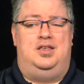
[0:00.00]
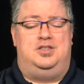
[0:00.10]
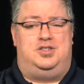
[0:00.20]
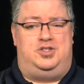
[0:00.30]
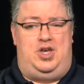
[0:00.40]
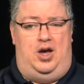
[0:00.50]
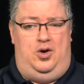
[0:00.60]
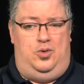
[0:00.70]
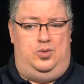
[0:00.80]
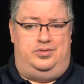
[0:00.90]

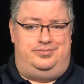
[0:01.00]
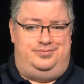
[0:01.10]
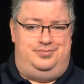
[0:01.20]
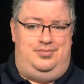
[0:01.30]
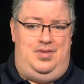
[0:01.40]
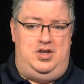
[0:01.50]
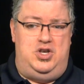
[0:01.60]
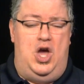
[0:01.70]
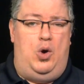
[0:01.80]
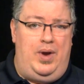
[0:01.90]
So
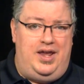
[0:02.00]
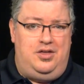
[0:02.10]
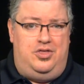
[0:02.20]
knowing